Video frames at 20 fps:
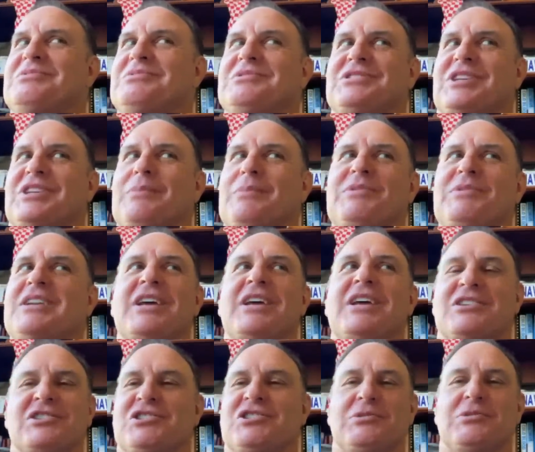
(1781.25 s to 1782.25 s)
Something
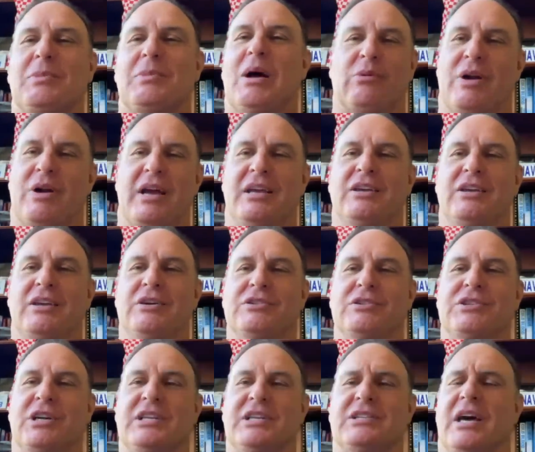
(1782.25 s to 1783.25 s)
doesn't smell right,
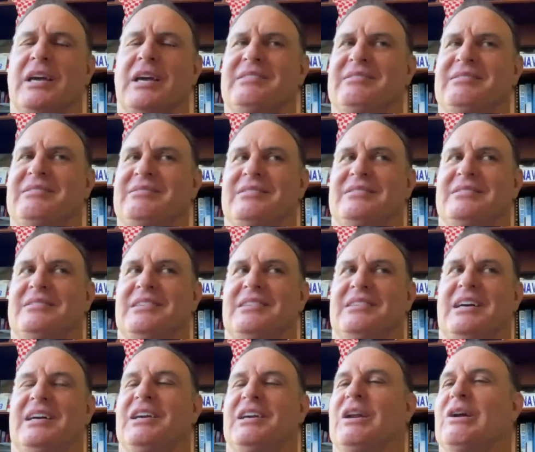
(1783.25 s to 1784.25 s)
Huge. And he's like,
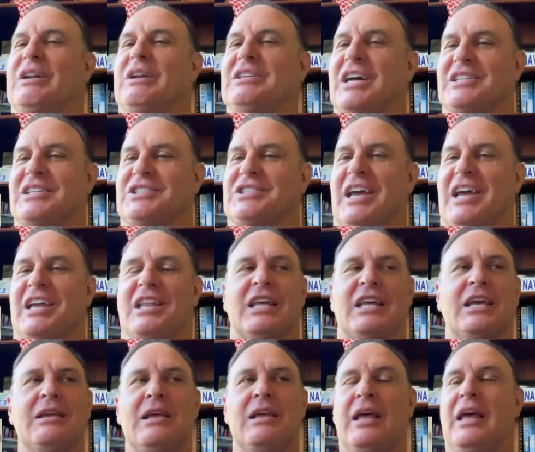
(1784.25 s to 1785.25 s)
you know, and he's not saying
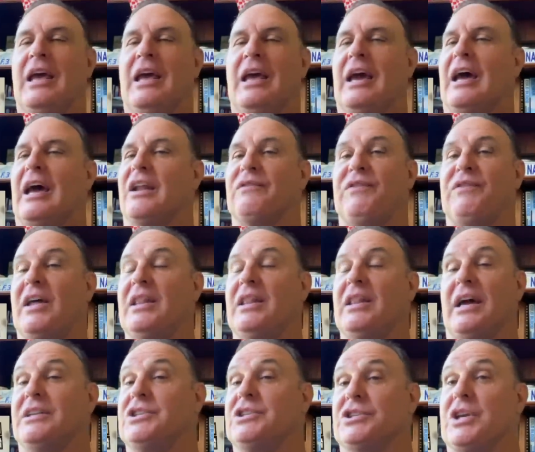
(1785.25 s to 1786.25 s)
anything. And then
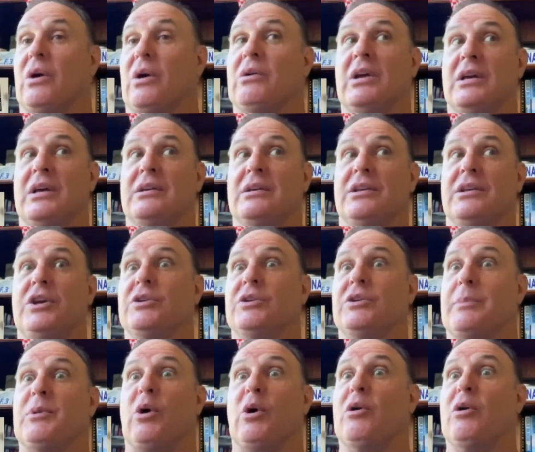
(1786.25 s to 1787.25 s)
finally, I just go, Huge,
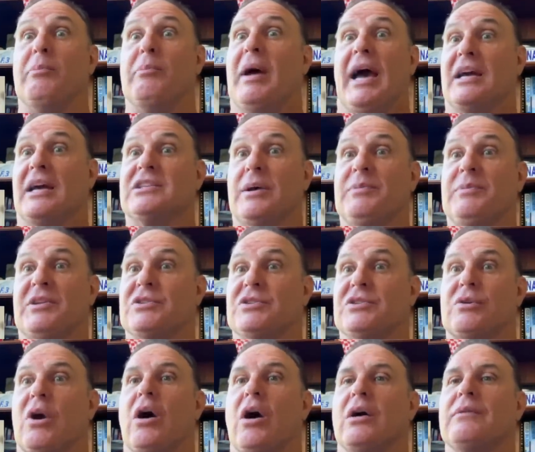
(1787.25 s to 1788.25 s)
I'm going back. Something's
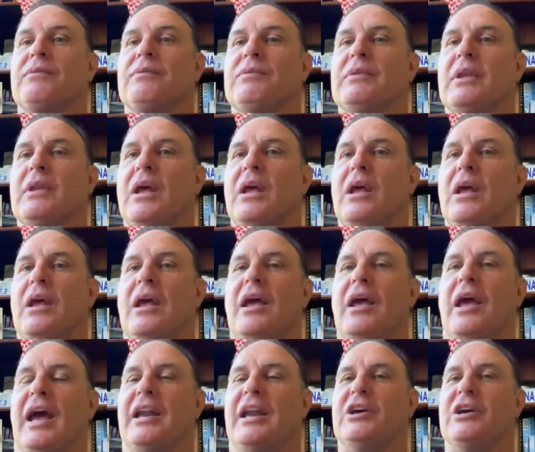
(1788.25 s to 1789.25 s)
wrong.
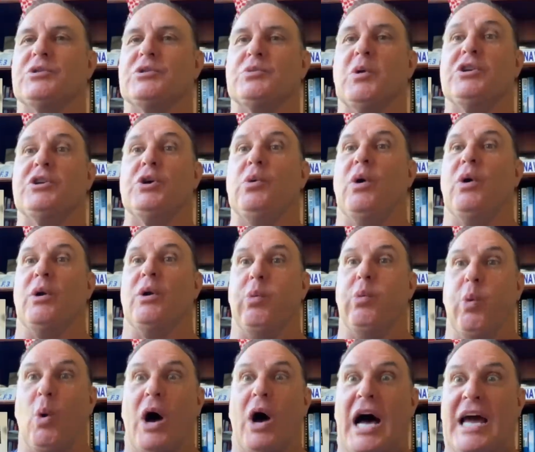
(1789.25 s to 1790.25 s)
And he goes, we're doing
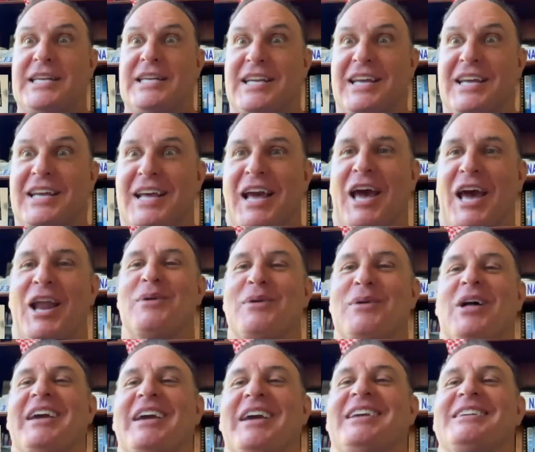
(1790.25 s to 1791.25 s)
what? And I'm
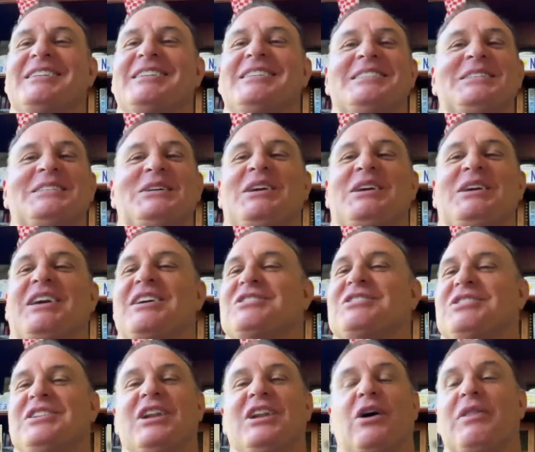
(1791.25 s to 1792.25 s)
like,
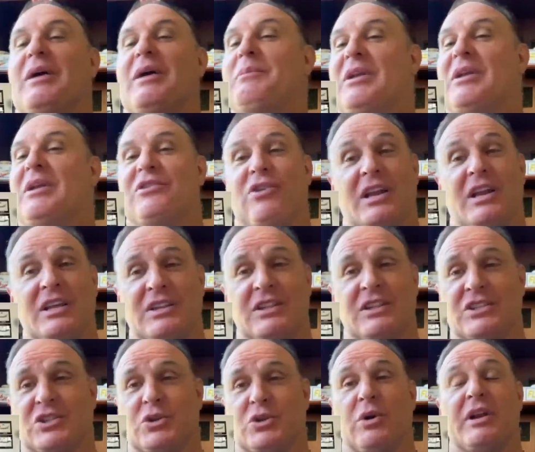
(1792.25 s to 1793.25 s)
because, you know, they've been trying to get
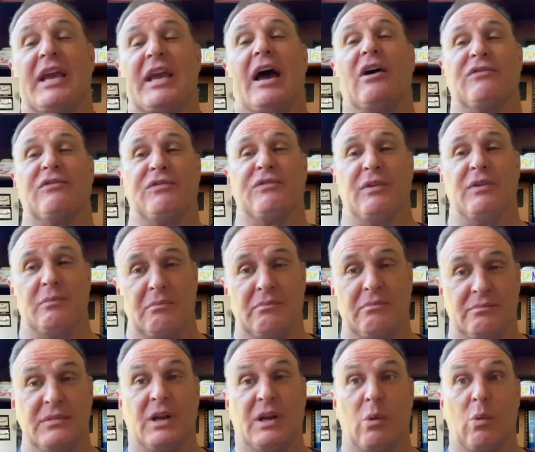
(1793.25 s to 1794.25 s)
this sortie out for,
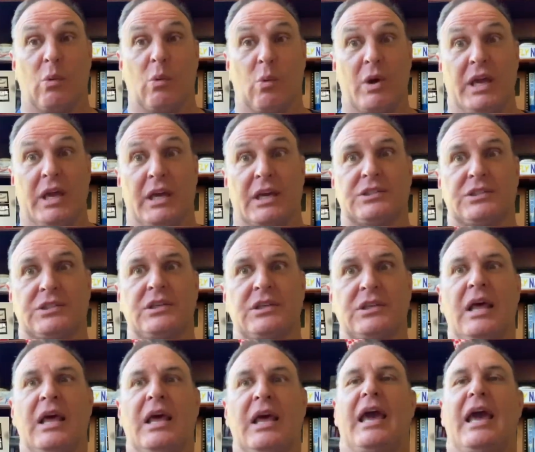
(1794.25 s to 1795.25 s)
you know, weeks.
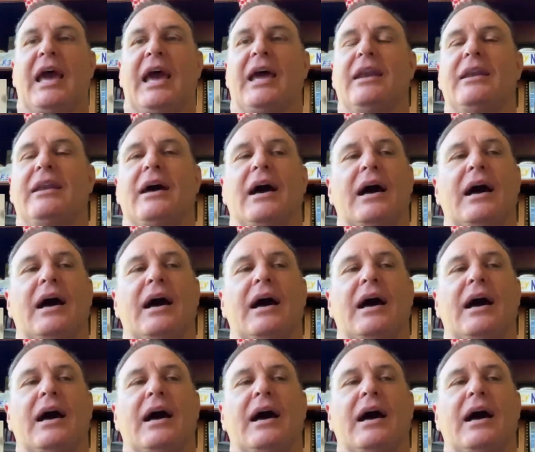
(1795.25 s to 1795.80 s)
And